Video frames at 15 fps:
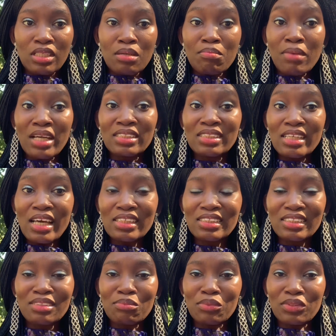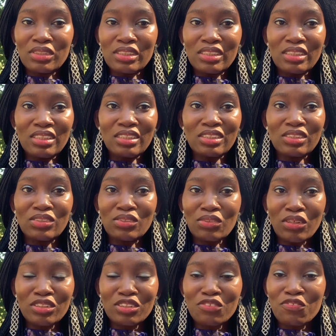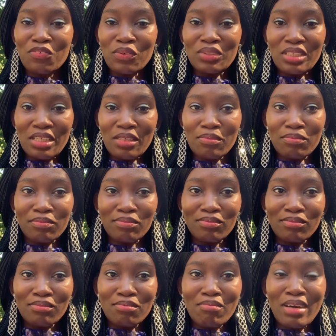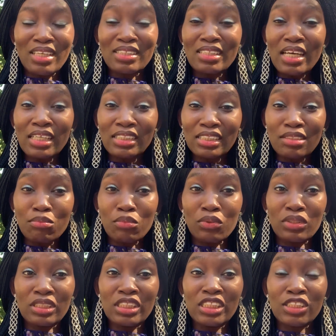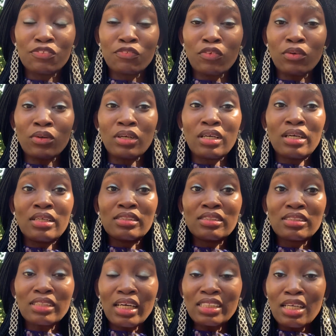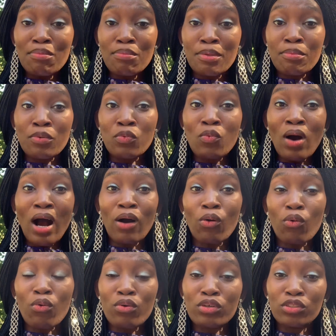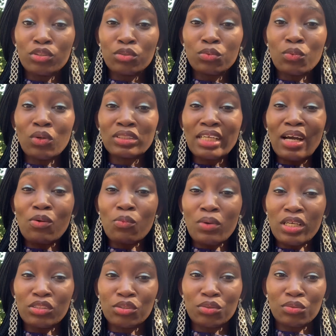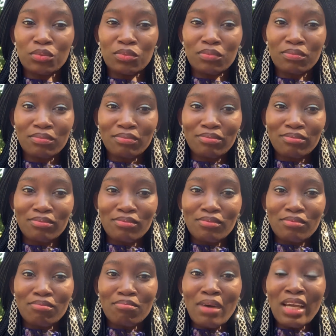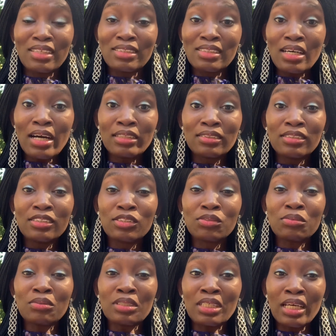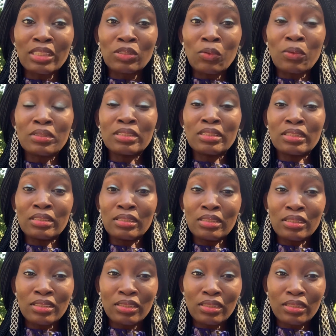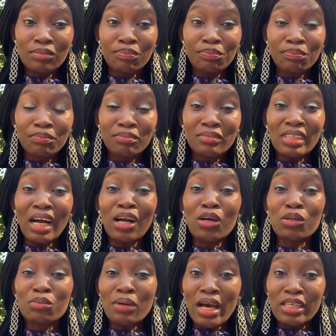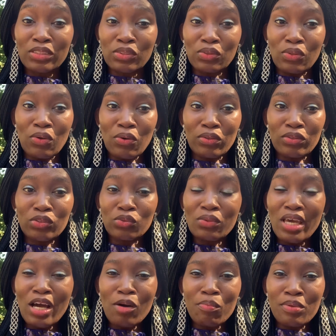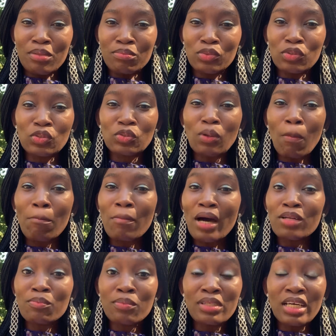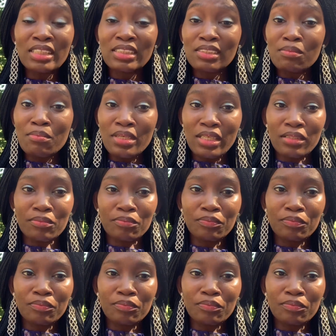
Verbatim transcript: my testimony is not for them my testimony is for certain people who are going through what i went through my dad needs to get on his knees and cry to God to help him to stop manipulating me.